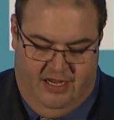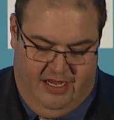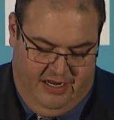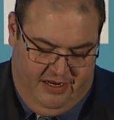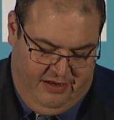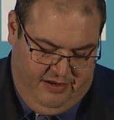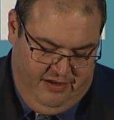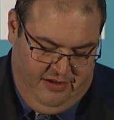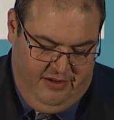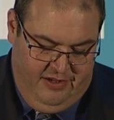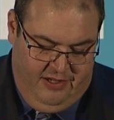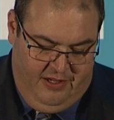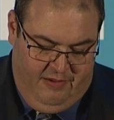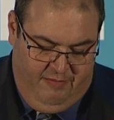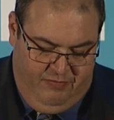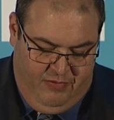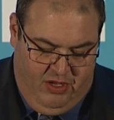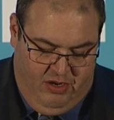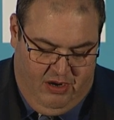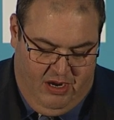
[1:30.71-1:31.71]
And,
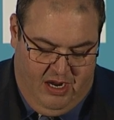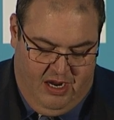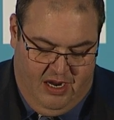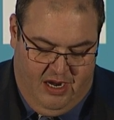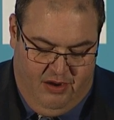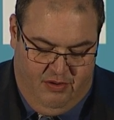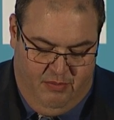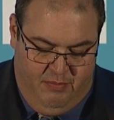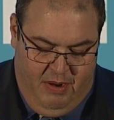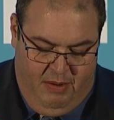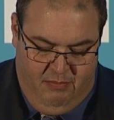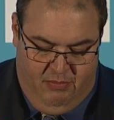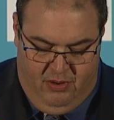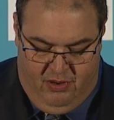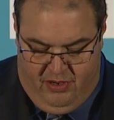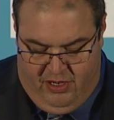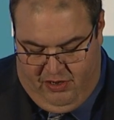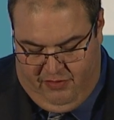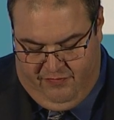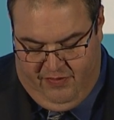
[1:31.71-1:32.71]
you know, I
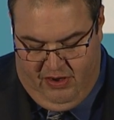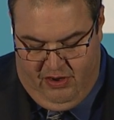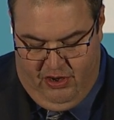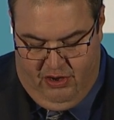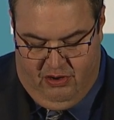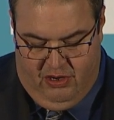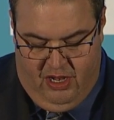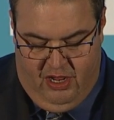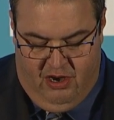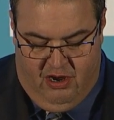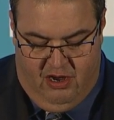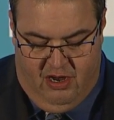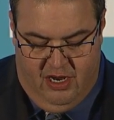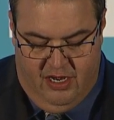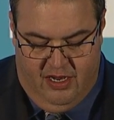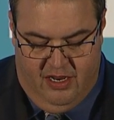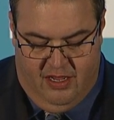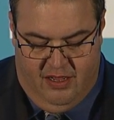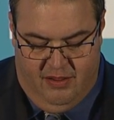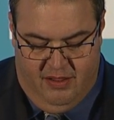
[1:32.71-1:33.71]
remember, you know, very early
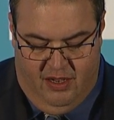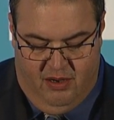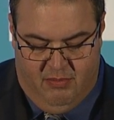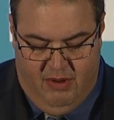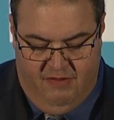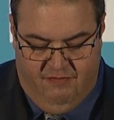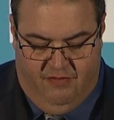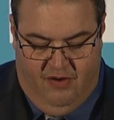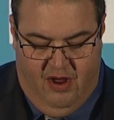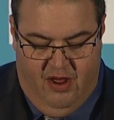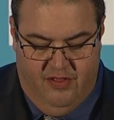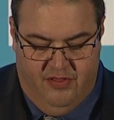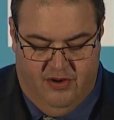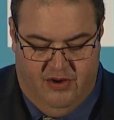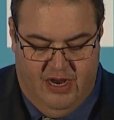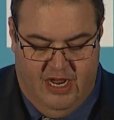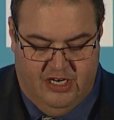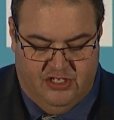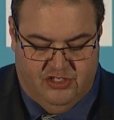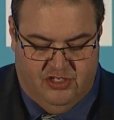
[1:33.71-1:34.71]
on, you know, my father
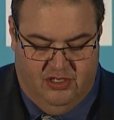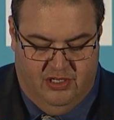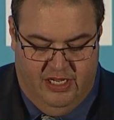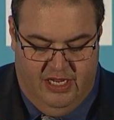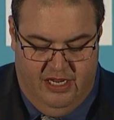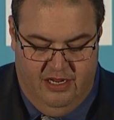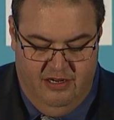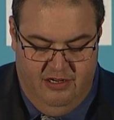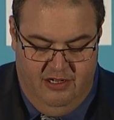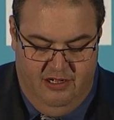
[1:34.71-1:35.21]
actually,